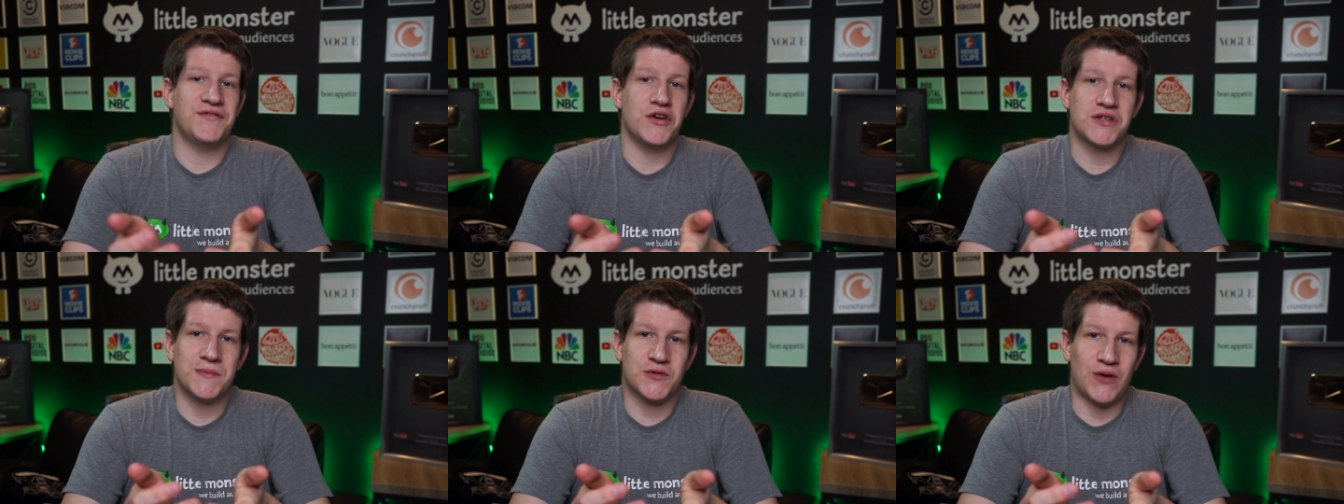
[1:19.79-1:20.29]
if
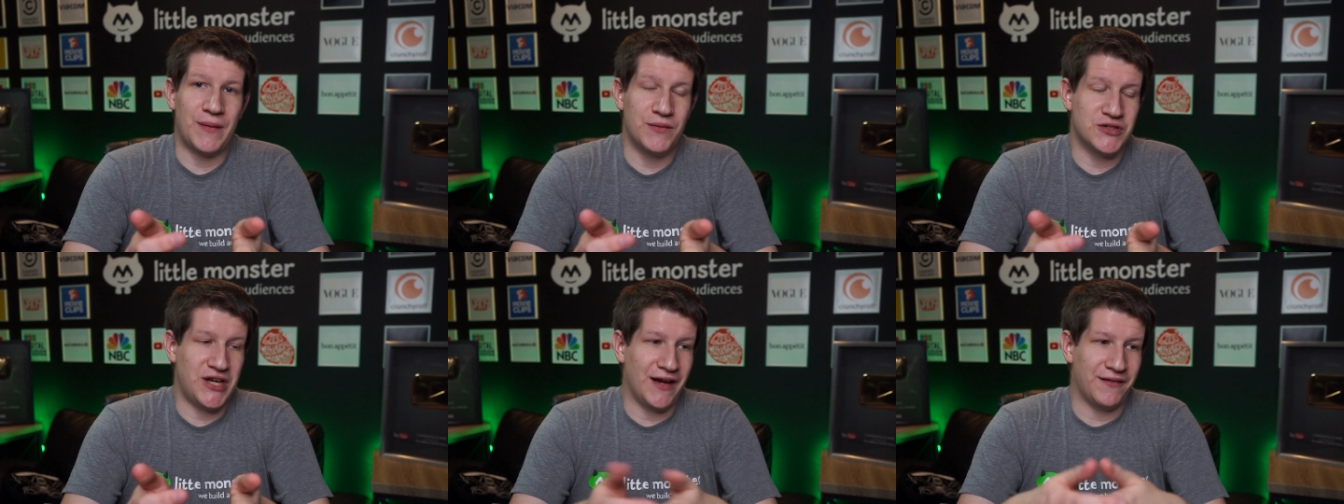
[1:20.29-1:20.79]
you're subscribed to
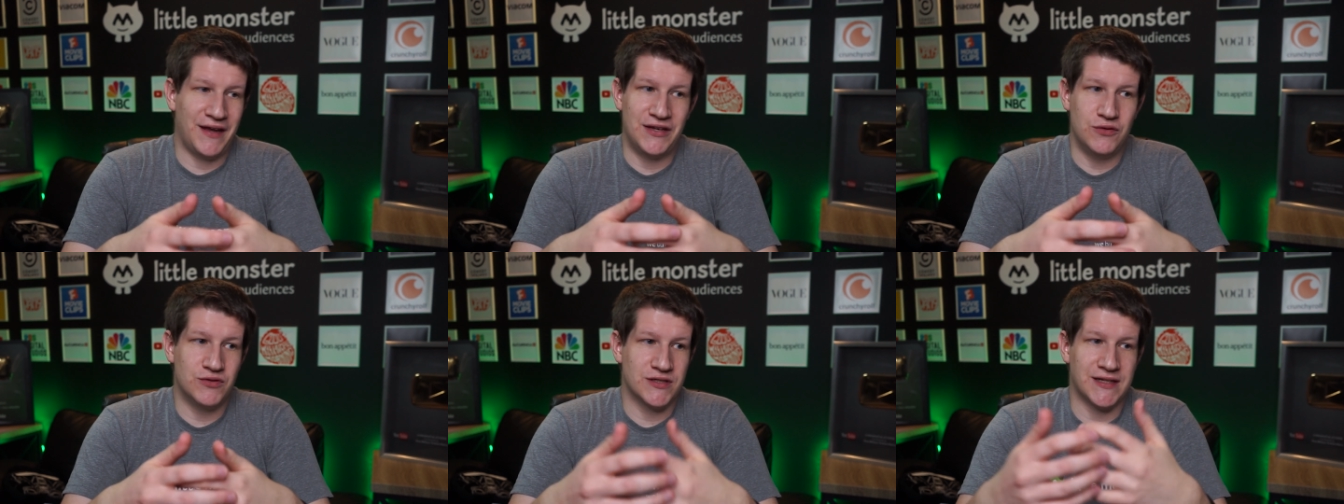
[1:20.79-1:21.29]
a channel and
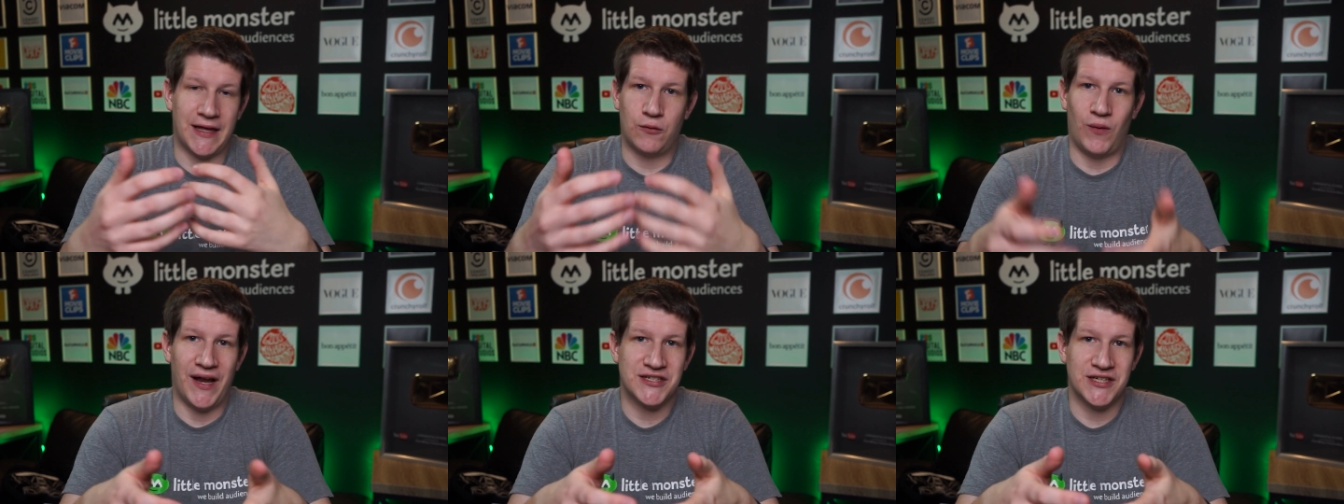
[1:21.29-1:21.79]
you just
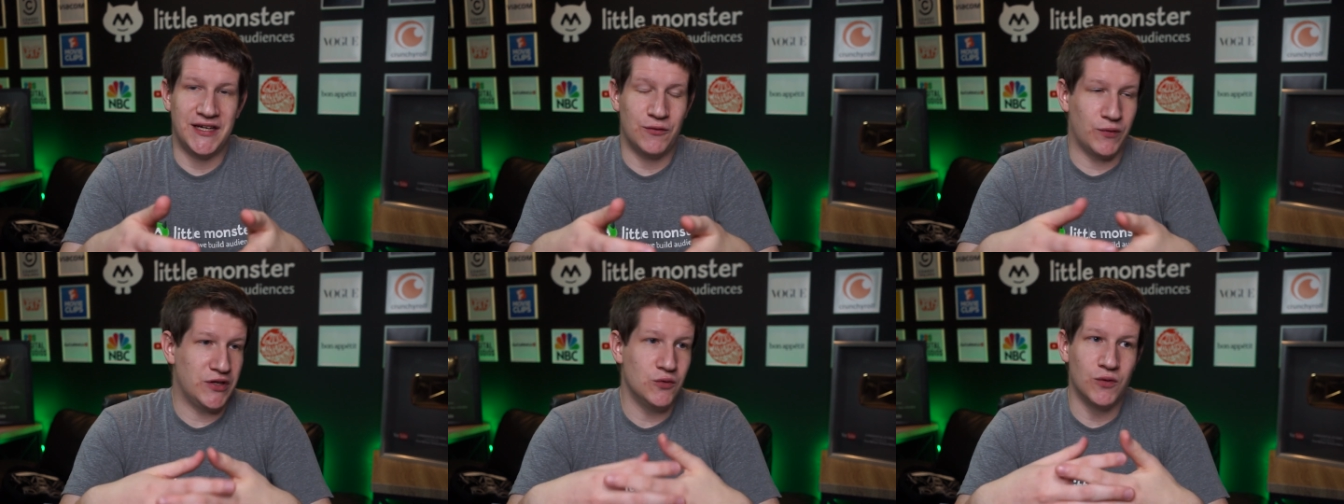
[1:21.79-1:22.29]
like watching it,
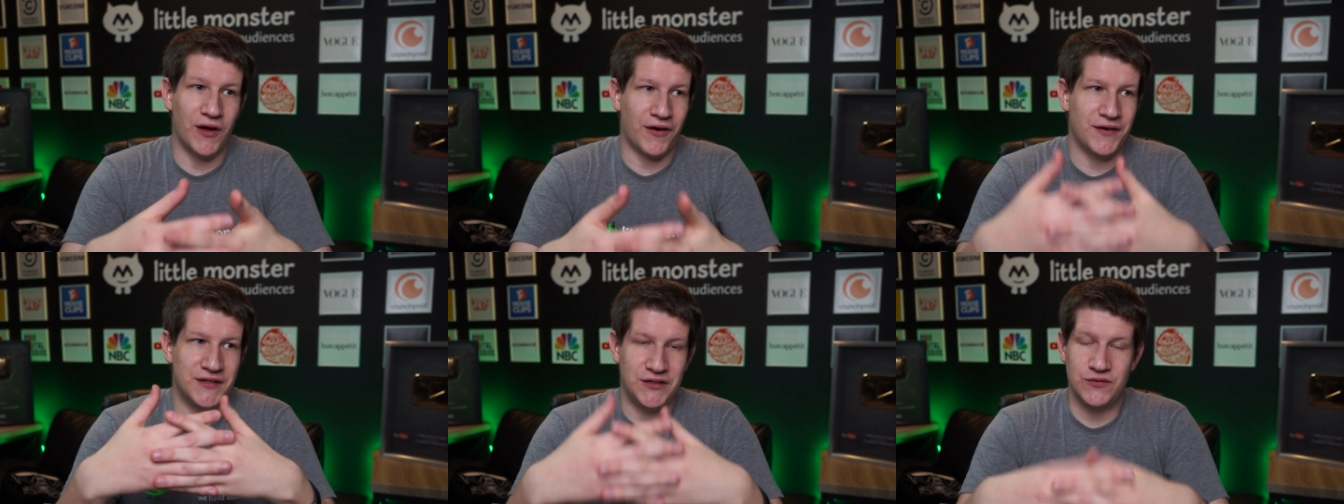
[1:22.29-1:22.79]
when you log
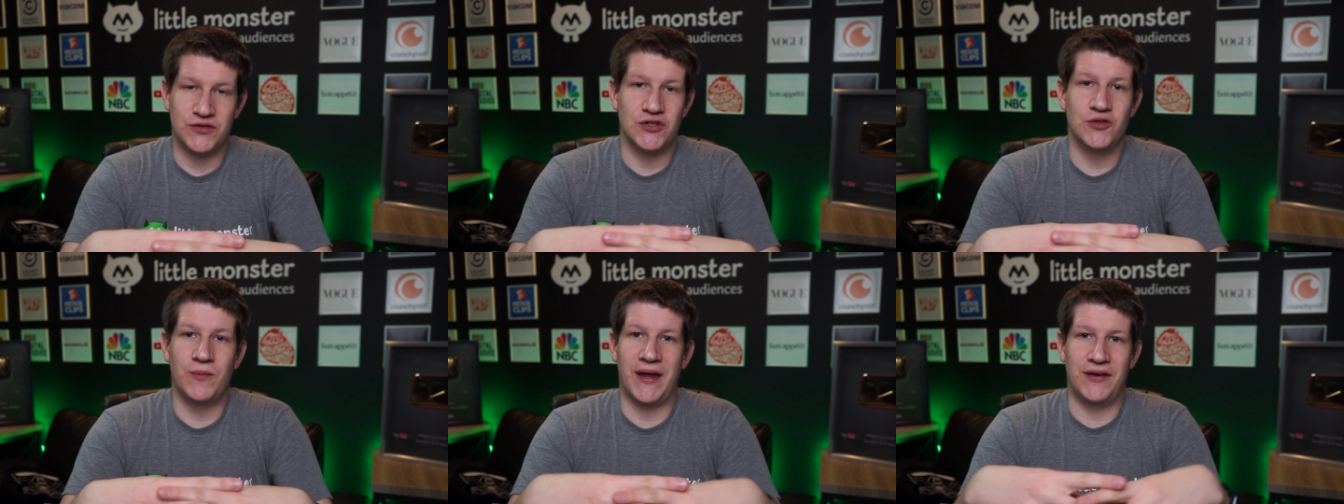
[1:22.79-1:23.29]
on to
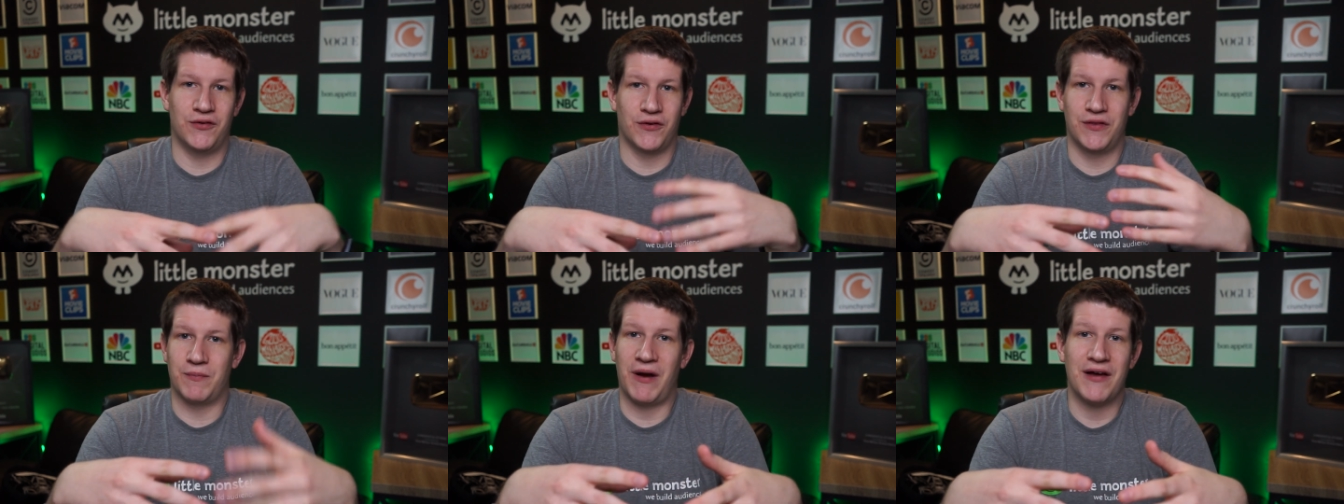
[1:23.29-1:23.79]
YouTube and you're
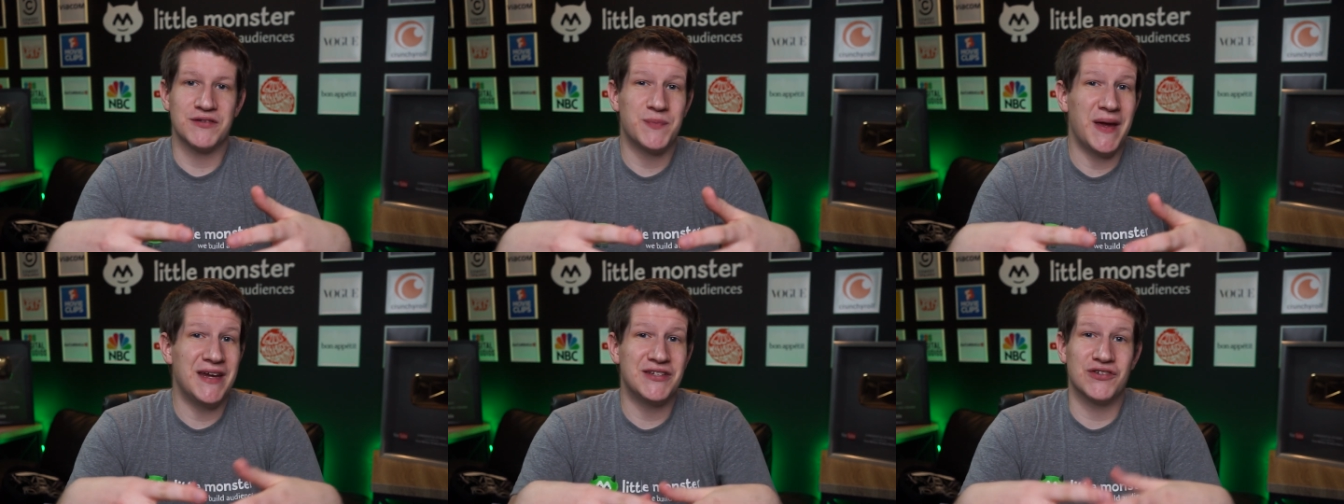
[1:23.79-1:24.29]
on the browse
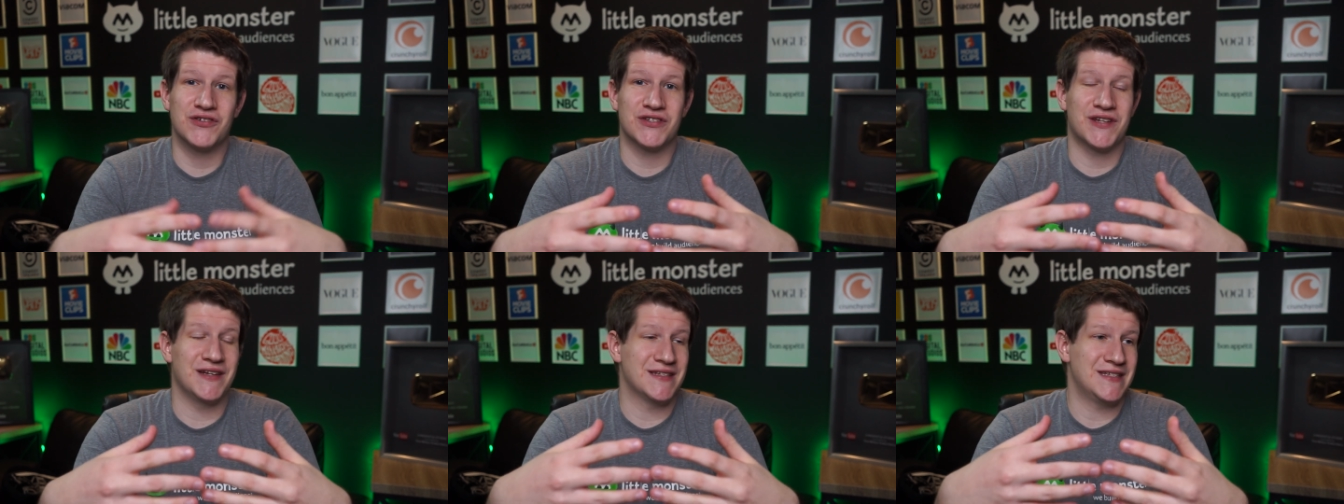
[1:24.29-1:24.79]
page, you're
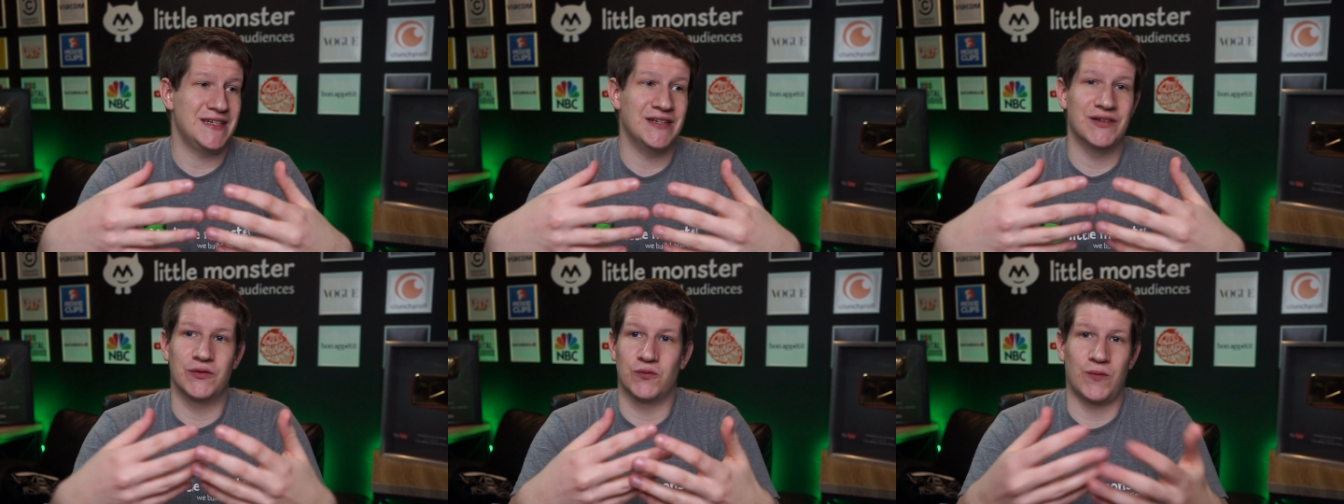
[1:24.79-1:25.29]
just gonna
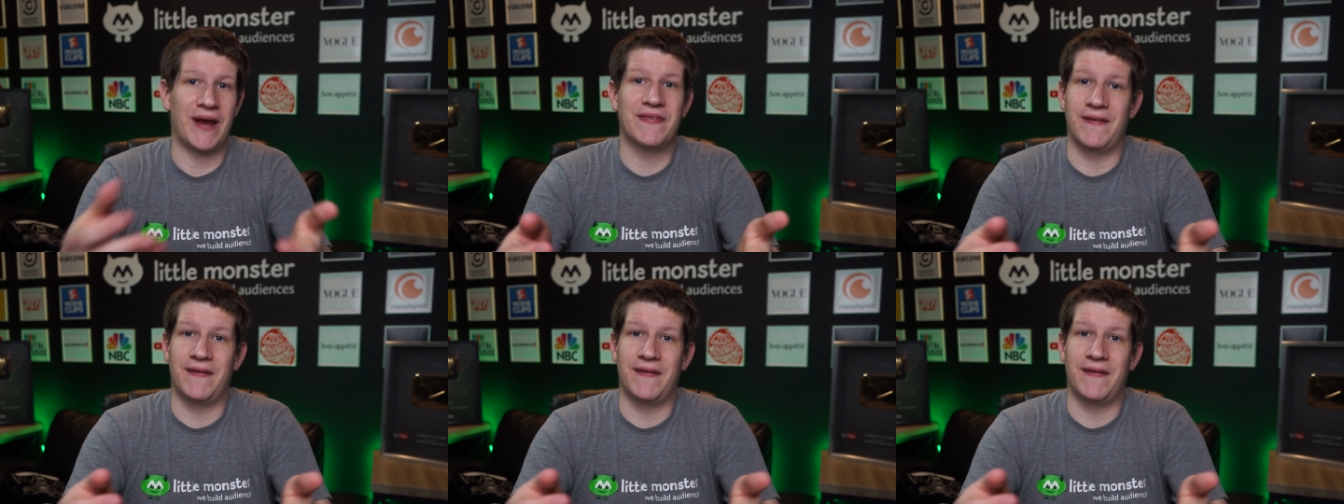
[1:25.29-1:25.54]
see it right